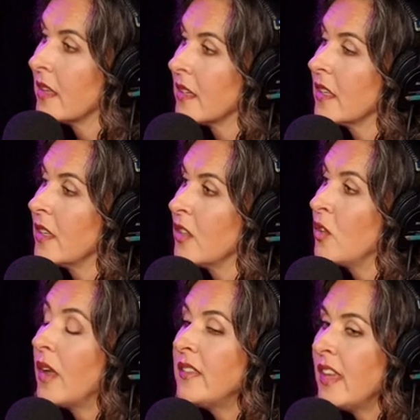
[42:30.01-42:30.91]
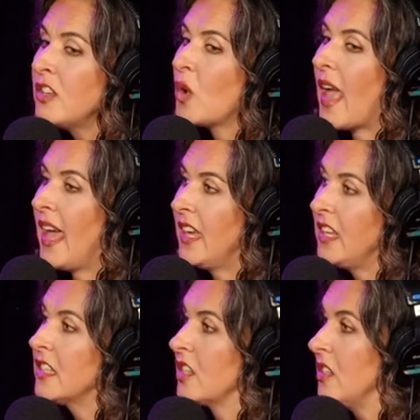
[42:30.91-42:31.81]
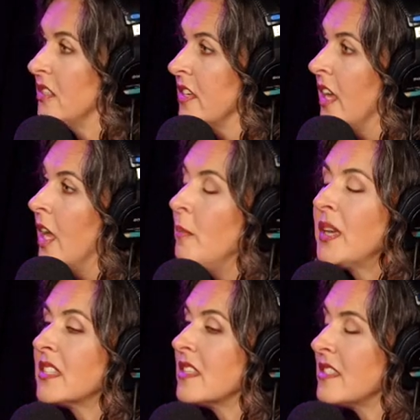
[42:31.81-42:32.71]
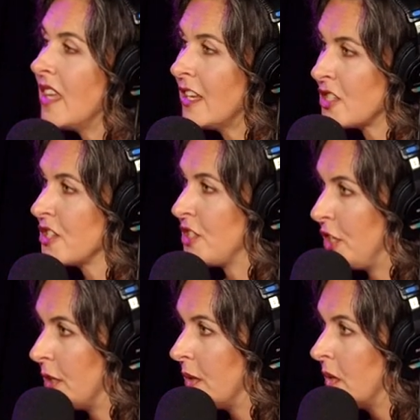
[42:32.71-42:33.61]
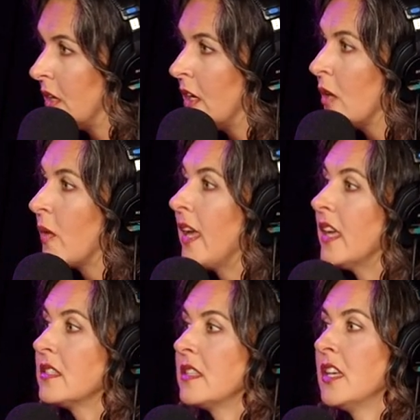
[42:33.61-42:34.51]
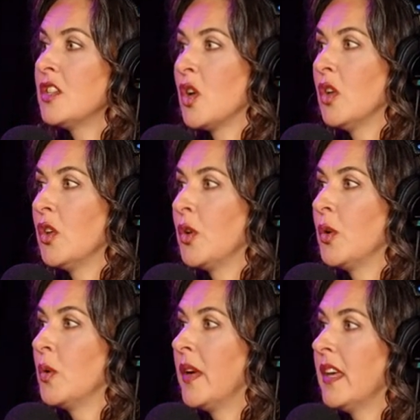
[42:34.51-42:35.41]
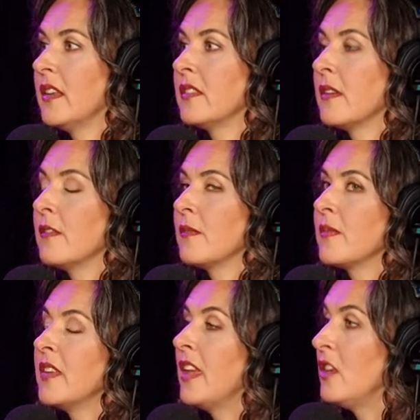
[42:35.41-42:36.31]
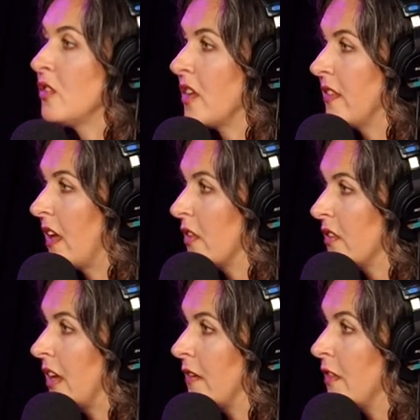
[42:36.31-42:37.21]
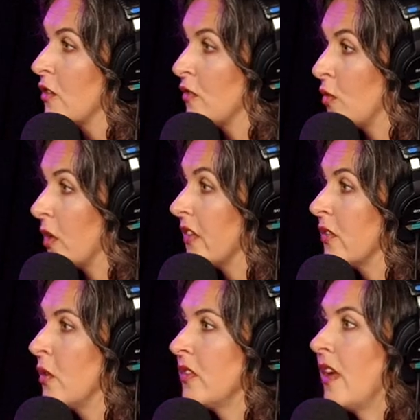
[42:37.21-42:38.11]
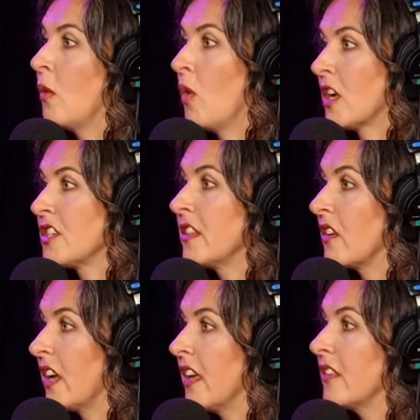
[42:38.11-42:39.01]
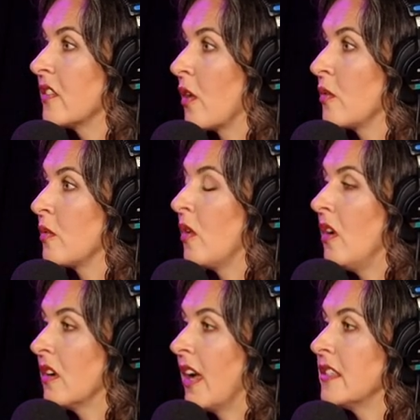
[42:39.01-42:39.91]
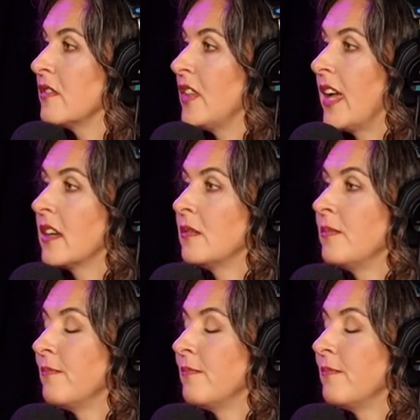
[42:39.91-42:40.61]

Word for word: what? So I say to any adult, because it's not just you, right? It's the adult who is 10 years on the other side of their divorce, who is now watching their kids go through all kinds of like